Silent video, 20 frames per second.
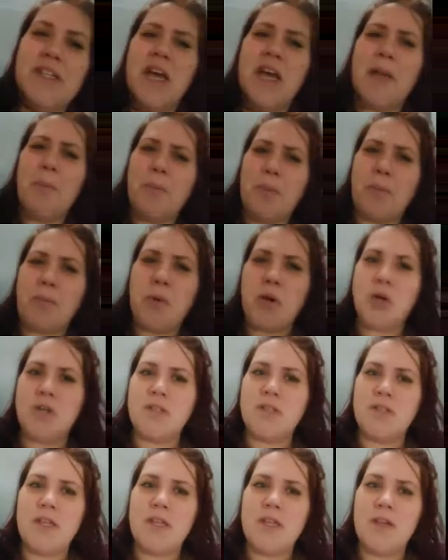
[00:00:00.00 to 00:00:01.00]
type of
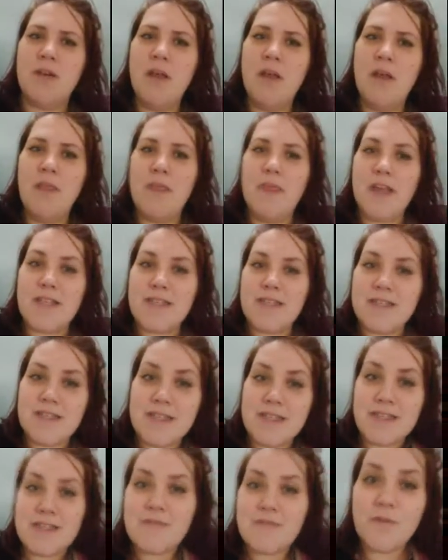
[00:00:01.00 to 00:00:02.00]
person that
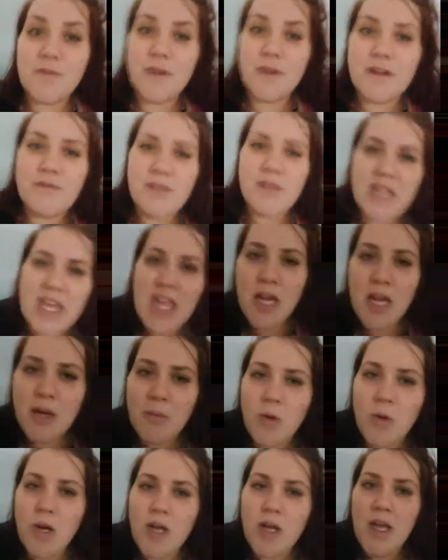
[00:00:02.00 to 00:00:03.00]
sits in front of a
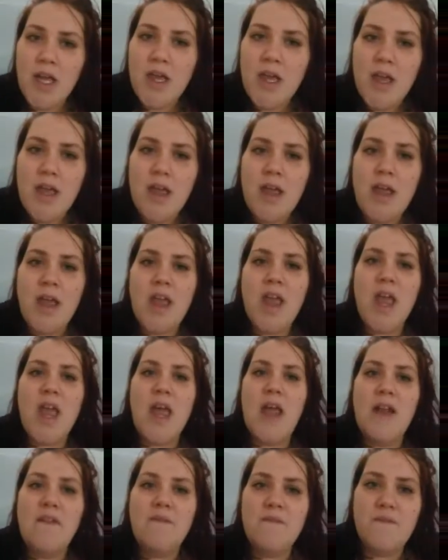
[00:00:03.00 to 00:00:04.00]
camera
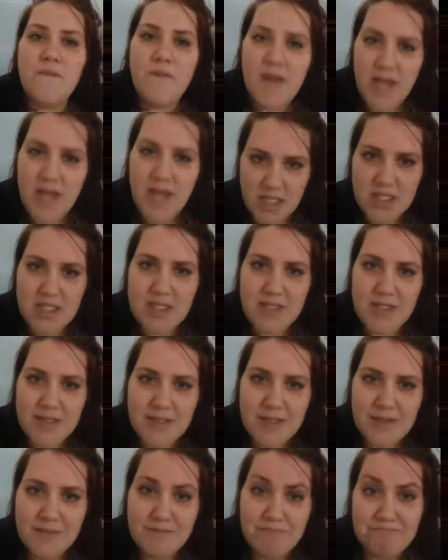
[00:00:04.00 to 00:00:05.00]
and
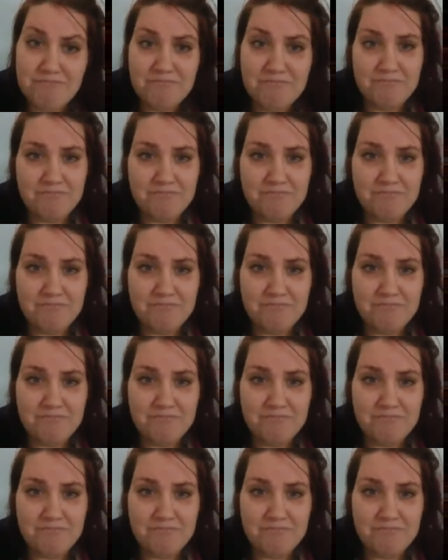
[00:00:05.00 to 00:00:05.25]
vents.